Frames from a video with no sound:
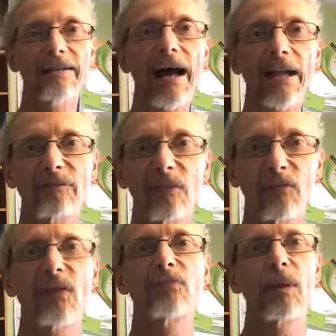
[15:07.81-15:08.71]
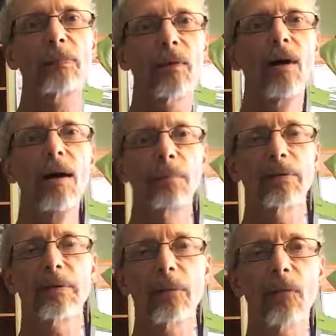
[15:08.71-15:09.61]
not have to chase people,
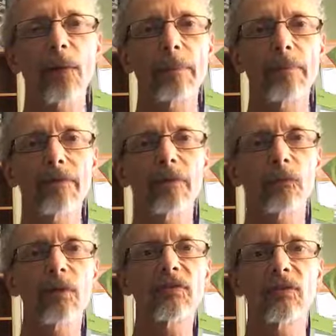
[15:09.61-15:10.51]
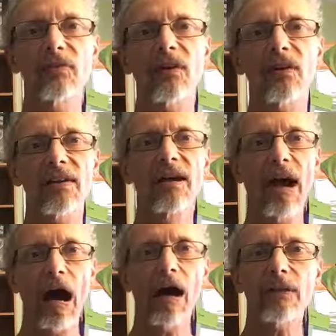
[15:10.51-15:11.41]
but to build my business with sincerity,
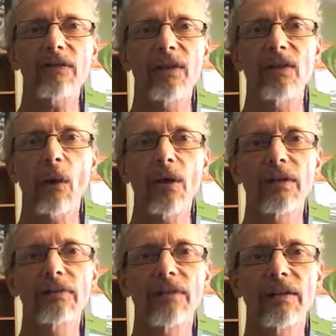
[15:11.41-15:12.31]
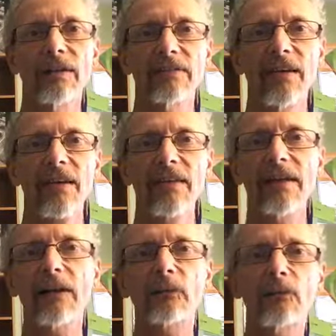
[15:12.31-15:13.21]
honesty, and no hidden agendas.
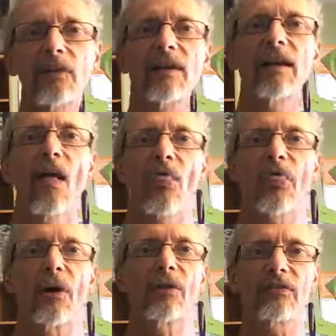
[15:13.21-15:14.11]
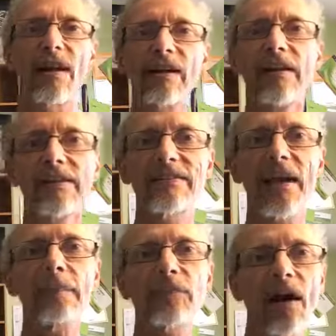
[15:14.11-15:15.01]
Thanks. We'll see you Thursday,
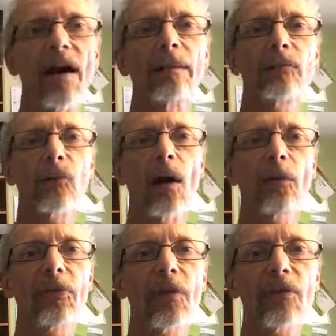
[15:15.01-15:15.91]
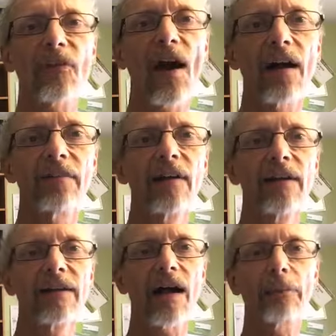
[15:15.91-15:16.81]
same time, 1235.
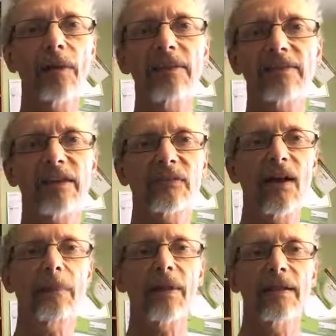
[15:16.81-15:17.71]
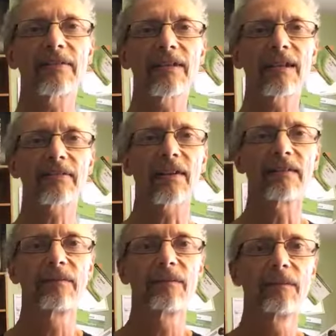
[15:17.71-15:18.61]
God bless. Thanks for hopping on. See you next time.